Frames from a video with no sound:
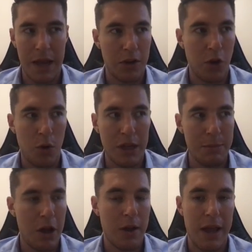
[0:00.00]
a cold
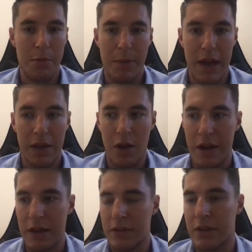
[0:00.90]
email campaign going
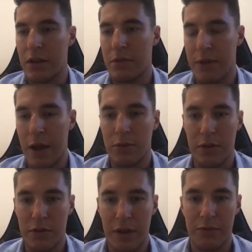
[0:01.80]
out to
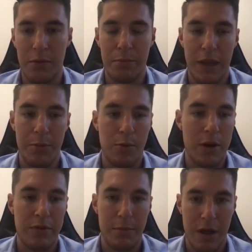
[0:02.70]
10,000 different people
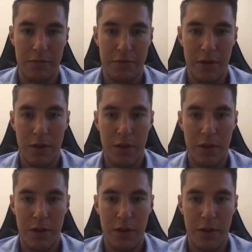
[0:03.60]
every month,